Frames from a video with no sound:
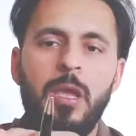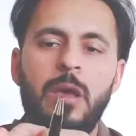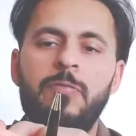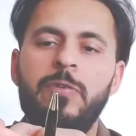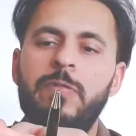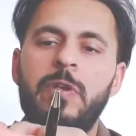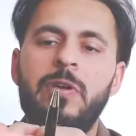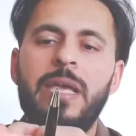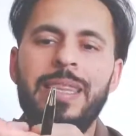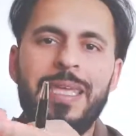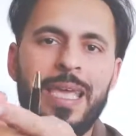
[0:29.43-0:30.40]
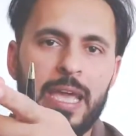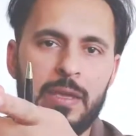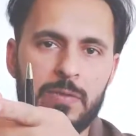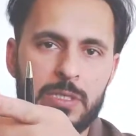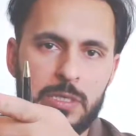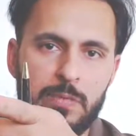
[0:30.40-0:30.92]
we will look at the
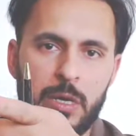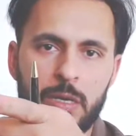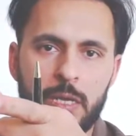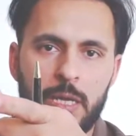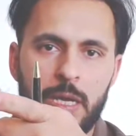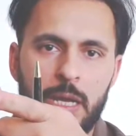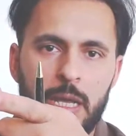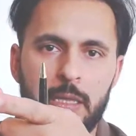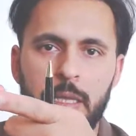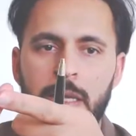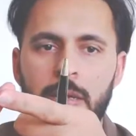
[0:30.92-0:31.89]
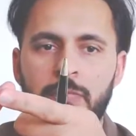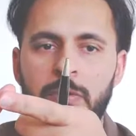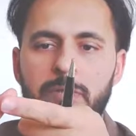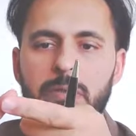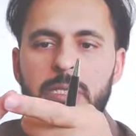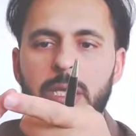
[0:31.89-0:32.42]
equity market, and then we
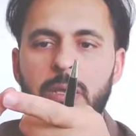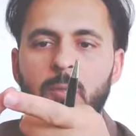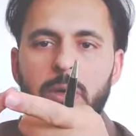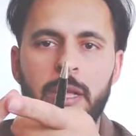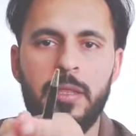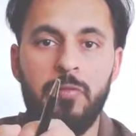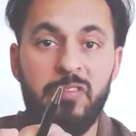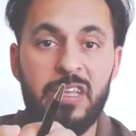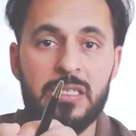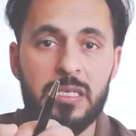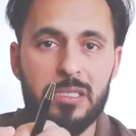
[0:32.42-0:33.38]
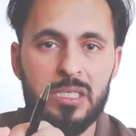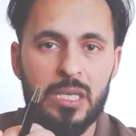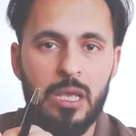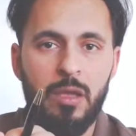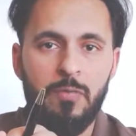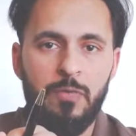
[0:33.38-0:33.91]
will see what are the reasons
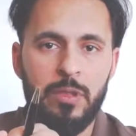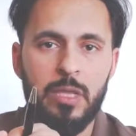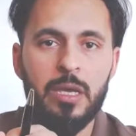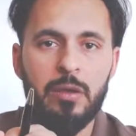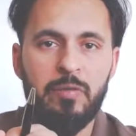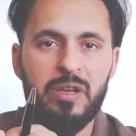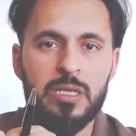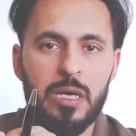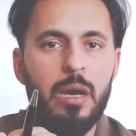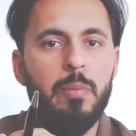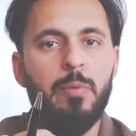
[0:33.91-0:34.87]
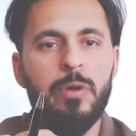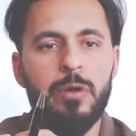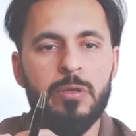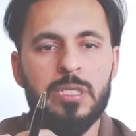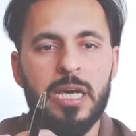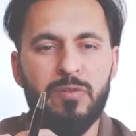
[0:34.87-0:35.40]
for the current upward or
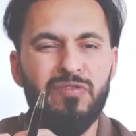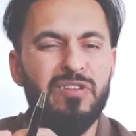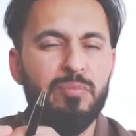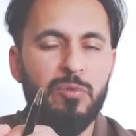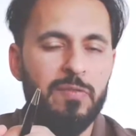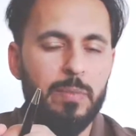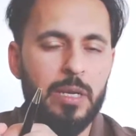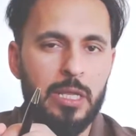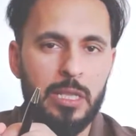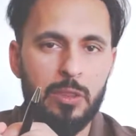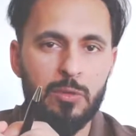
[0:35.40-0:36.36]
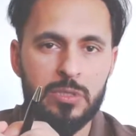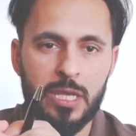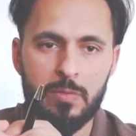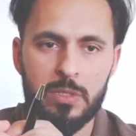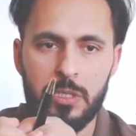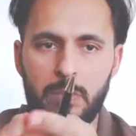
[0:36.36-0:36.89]
downward movement in those
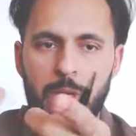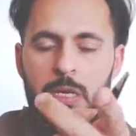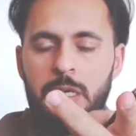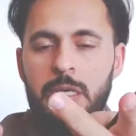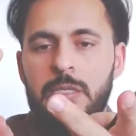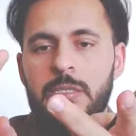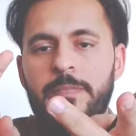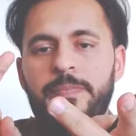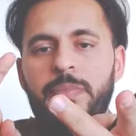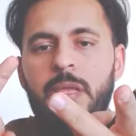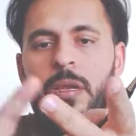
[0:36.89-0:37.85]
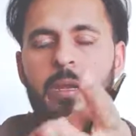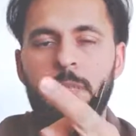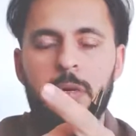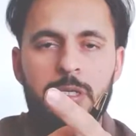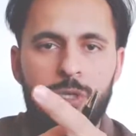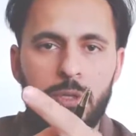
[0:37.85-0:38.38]
equity markets.
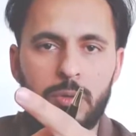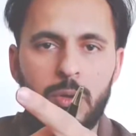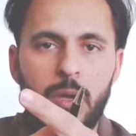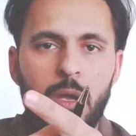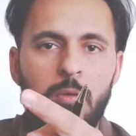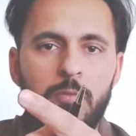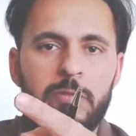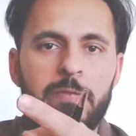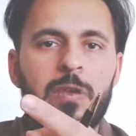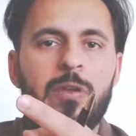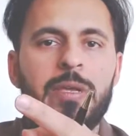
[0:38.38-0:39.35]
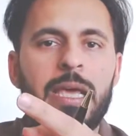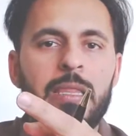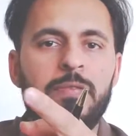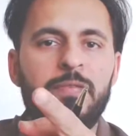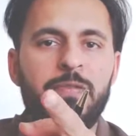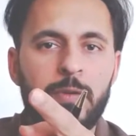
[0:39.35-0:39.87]
Number two, we will look at
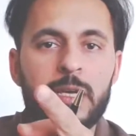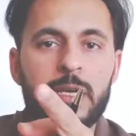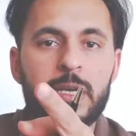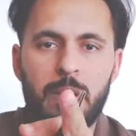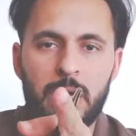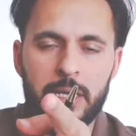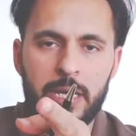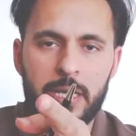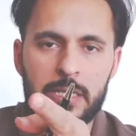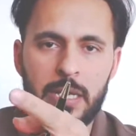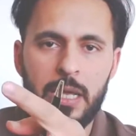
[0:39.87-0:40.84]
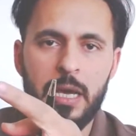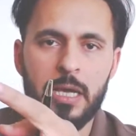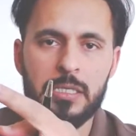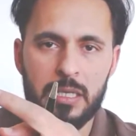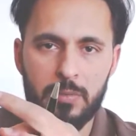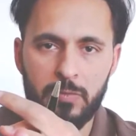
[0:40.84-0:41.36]
the forex market,
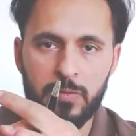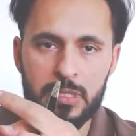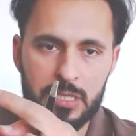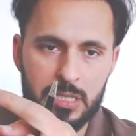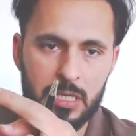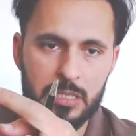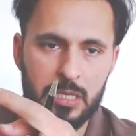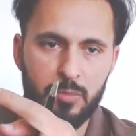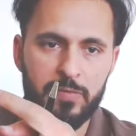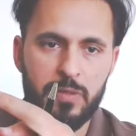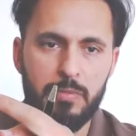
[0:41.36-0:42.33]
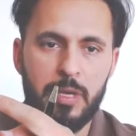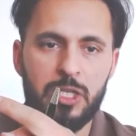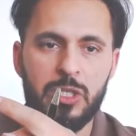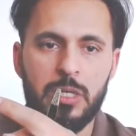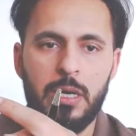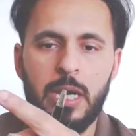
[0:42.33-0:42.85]
and some will discuss some of the
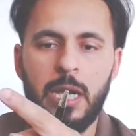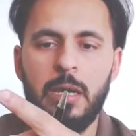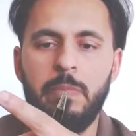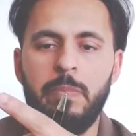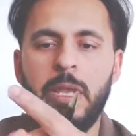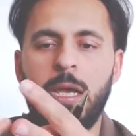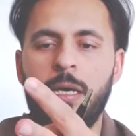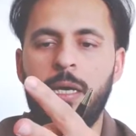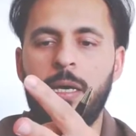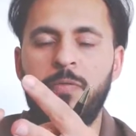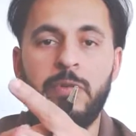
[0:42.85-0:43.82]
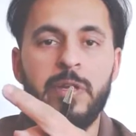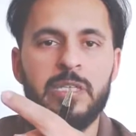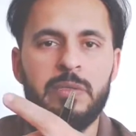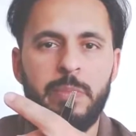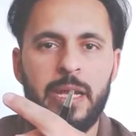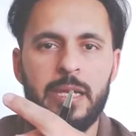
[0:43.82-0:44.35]
major
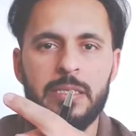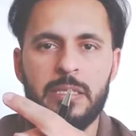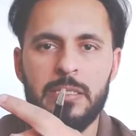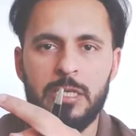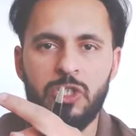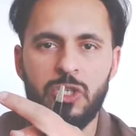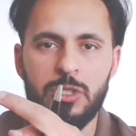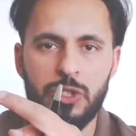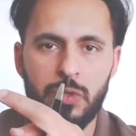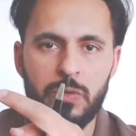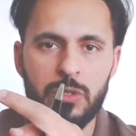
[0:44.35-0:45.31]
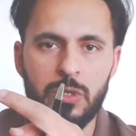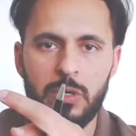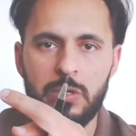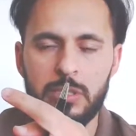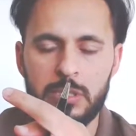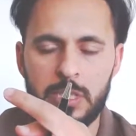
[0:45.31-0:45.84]
forex pairs such as euro
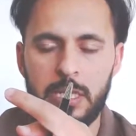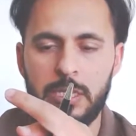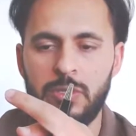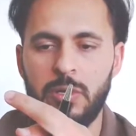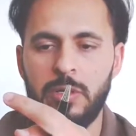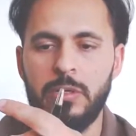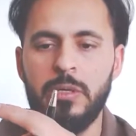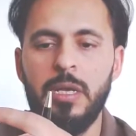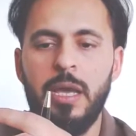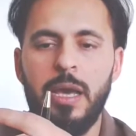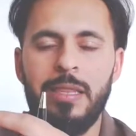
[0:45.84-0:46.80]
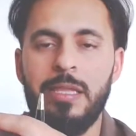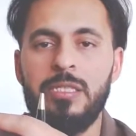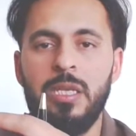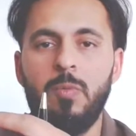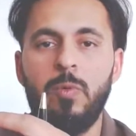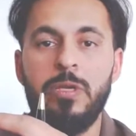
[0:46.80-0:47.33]
dollar, sterling dollar, and then
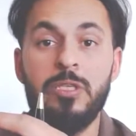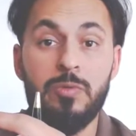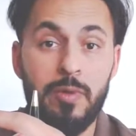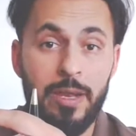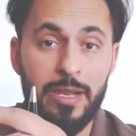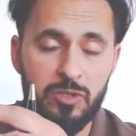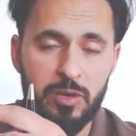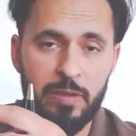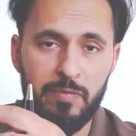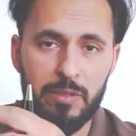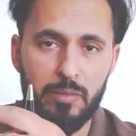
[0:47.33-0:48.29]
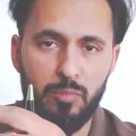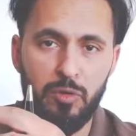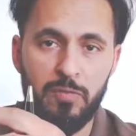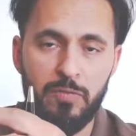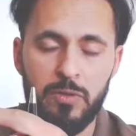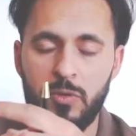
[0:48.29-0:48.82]
see what is really driving the
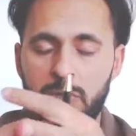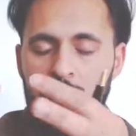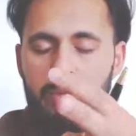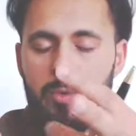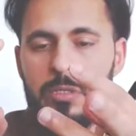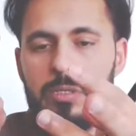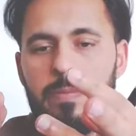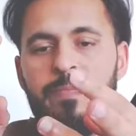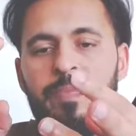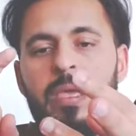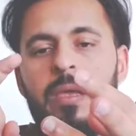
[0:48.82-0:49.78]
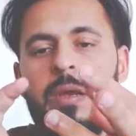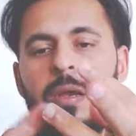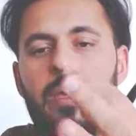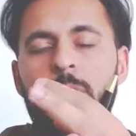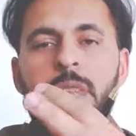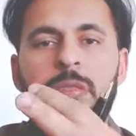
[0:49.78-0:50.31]
move for those ones.
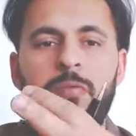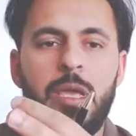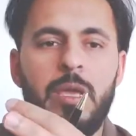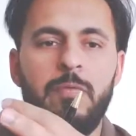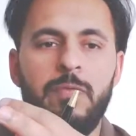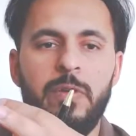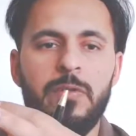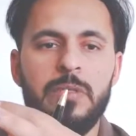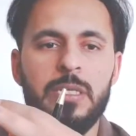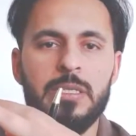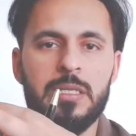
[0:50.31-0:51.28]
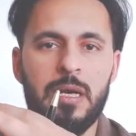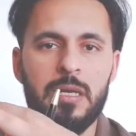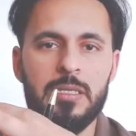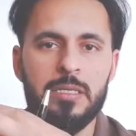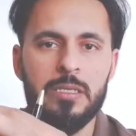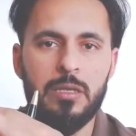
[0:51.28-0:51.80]
Number three, we will
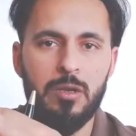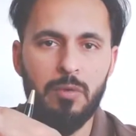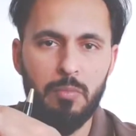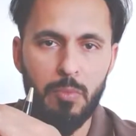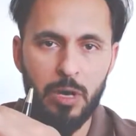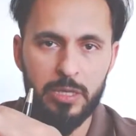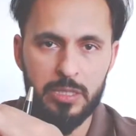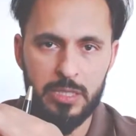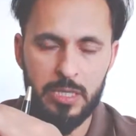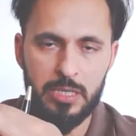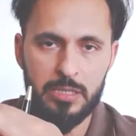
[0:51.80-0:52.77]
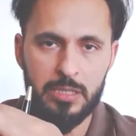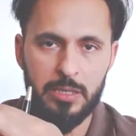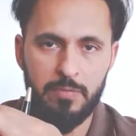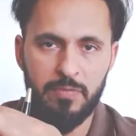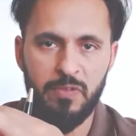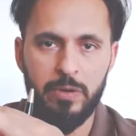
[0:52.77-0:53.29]
discuss commodities
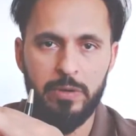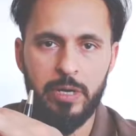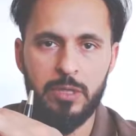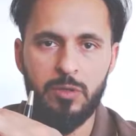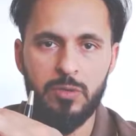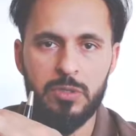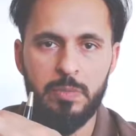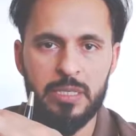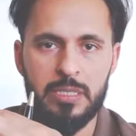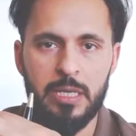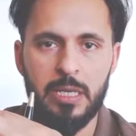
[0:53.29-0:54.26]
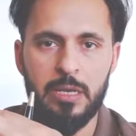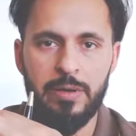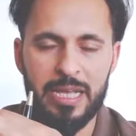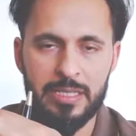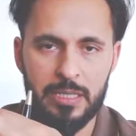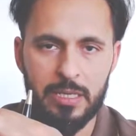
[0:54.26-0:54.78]
for those particular
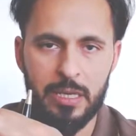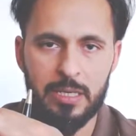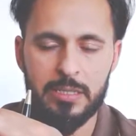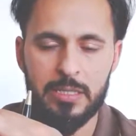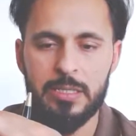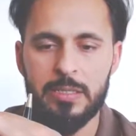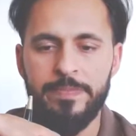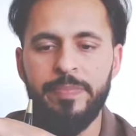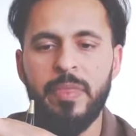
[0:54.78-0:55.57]
asset classes.